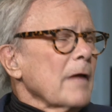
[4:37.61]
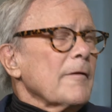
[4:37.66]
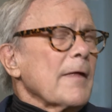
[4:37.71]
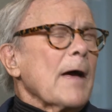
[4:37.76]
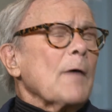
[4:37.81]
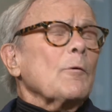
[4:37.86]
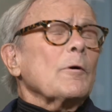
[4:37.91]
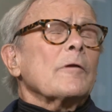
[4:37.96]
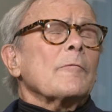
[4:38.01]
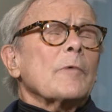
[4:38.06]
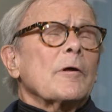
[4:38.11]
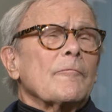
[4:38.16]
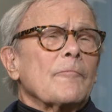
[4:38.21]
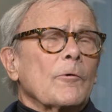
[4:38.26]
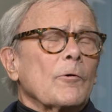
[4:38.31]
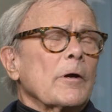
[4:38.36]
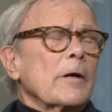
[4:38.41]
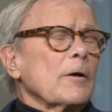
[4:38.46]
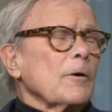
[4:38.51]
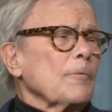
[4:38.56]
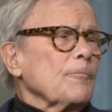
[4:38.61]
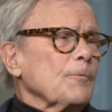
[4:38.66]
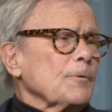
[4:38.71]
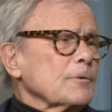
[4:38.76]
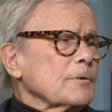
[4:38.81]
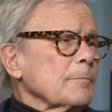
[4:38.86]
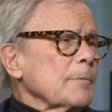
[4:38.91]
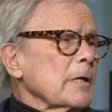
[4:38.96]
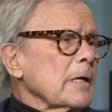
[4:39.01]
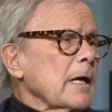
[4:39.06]
That would have been very helpful
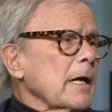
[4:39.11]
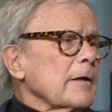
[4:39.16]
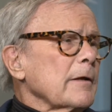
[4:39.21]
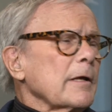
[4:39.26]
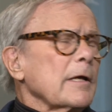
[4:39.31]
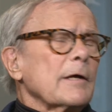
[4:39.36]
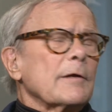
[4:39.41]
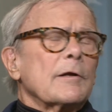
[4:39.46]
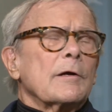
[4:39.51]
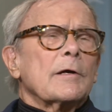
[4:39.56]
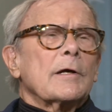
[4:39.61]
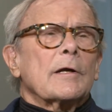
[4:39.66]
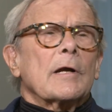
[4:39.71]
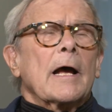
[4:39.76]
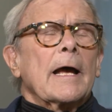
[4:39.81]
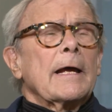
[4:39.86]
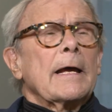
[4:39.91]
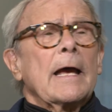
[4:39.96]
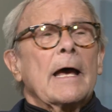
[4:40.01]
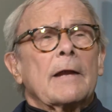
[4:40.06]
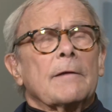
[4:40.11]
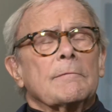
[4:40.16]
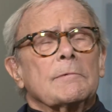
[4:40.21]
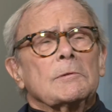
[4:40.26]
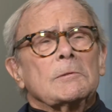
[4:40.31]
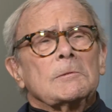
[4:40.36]
to me. And I had,